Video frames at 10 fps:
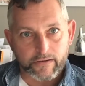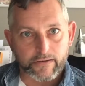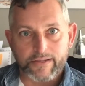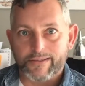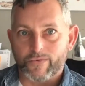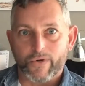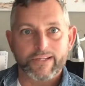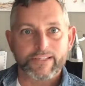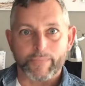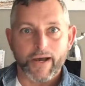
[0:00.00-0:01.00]
And they said, what
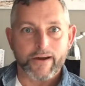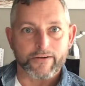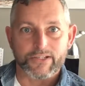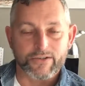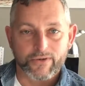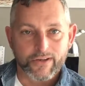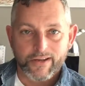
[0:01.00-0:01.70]
inspires you?